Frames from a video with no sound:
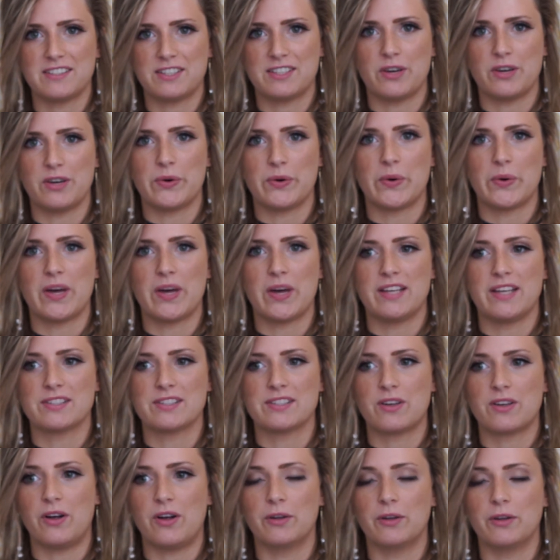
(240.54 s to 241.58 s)
So it's
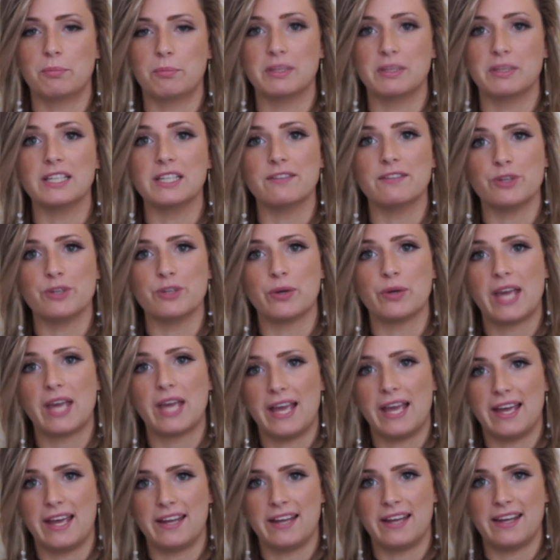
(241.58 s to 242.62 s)
called "Believe you
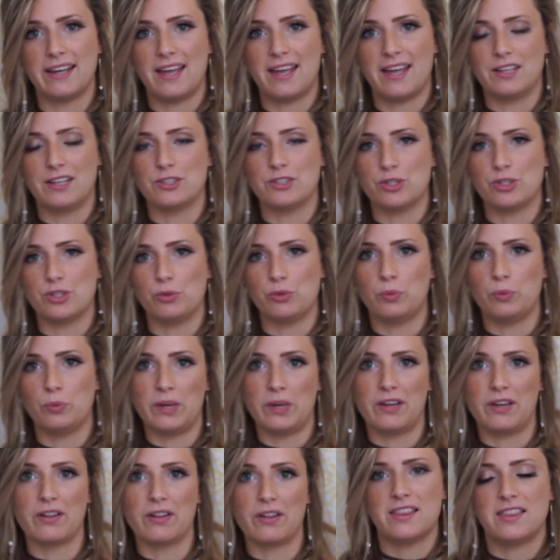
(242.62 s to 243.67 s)
can and you
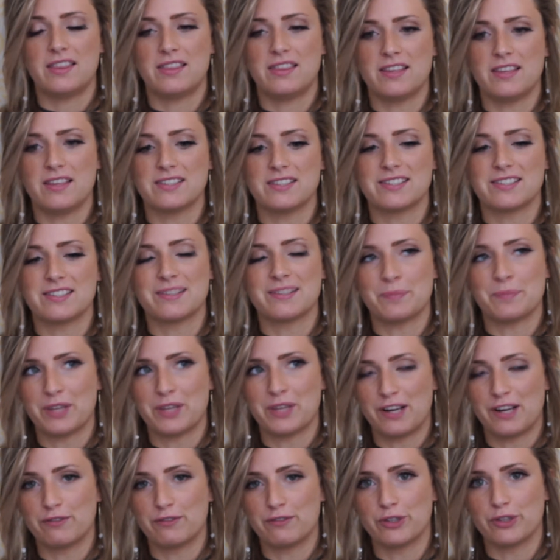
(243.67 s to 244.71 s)
will." This is
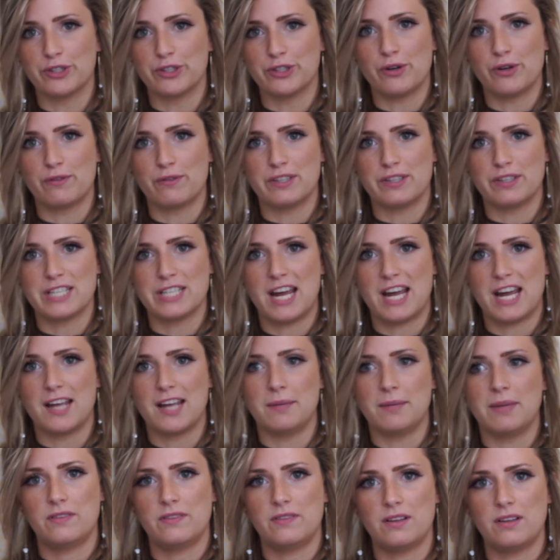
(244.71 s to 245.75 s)
something I've learned over
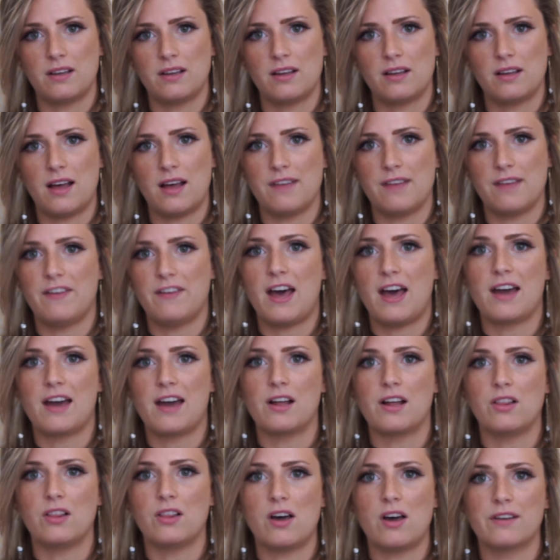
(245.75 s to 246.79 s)
time. I've
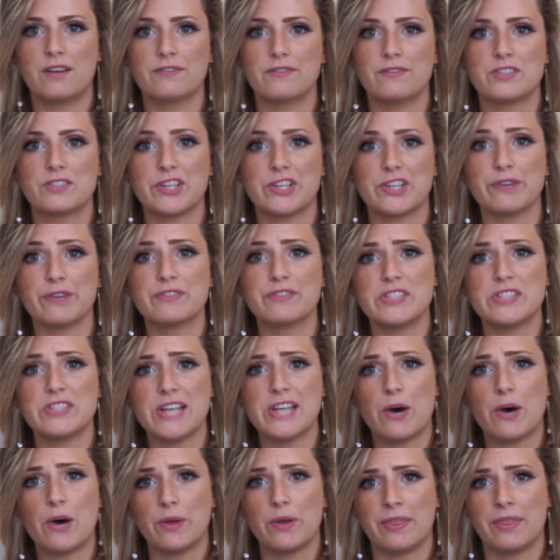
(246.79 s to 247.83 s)
had a lot of
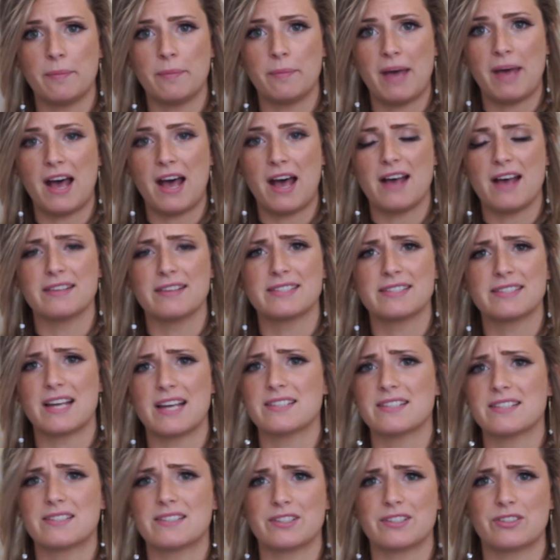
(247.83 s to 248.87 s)
self-doubt in the past. I
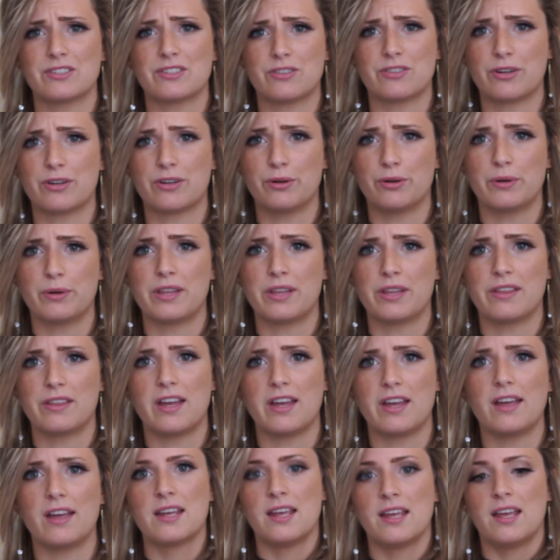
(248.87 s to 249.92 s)
still struggle with
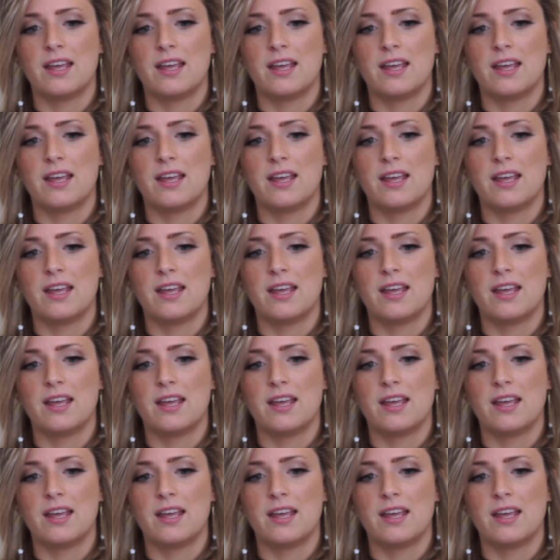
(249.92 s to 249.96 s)
it.